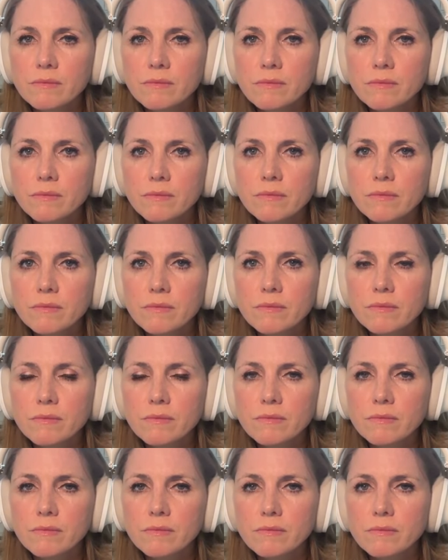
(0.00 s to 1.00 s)

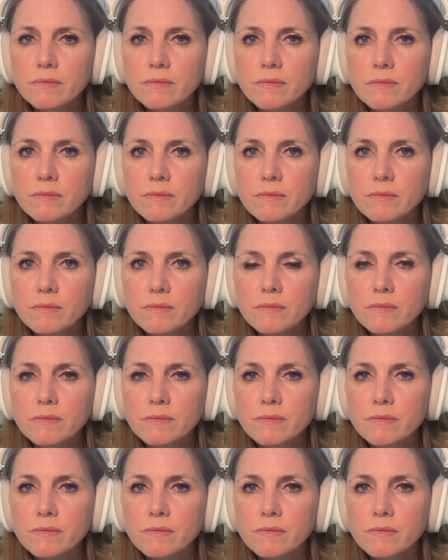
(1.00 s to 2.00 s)

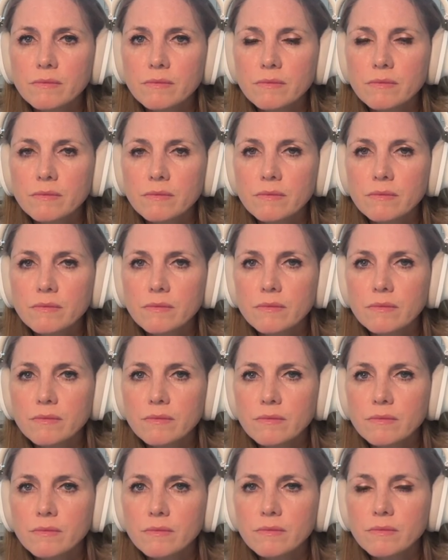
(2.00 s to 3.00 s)

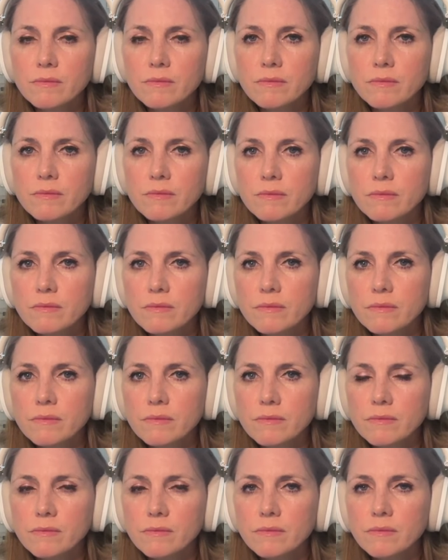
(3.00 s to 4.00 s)

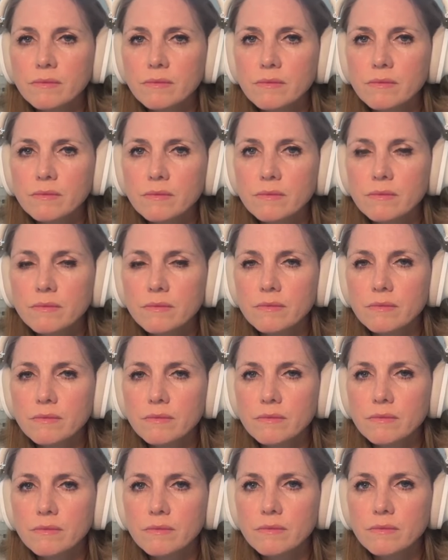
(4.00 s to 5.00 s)

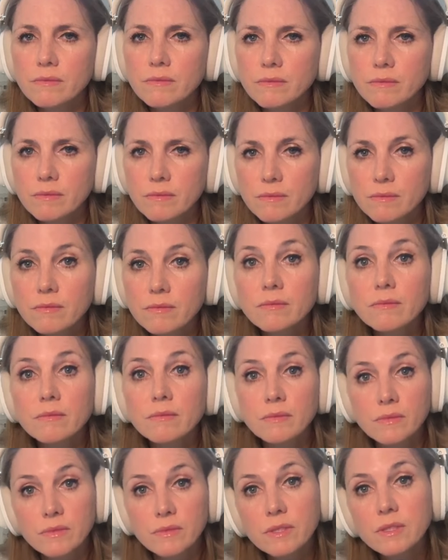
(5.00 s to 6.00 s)

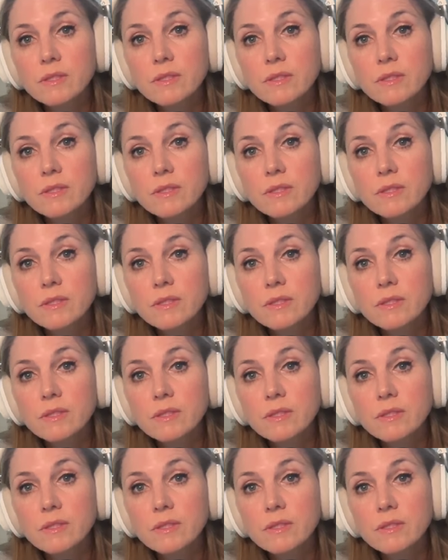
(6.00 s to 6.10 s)
[no speech]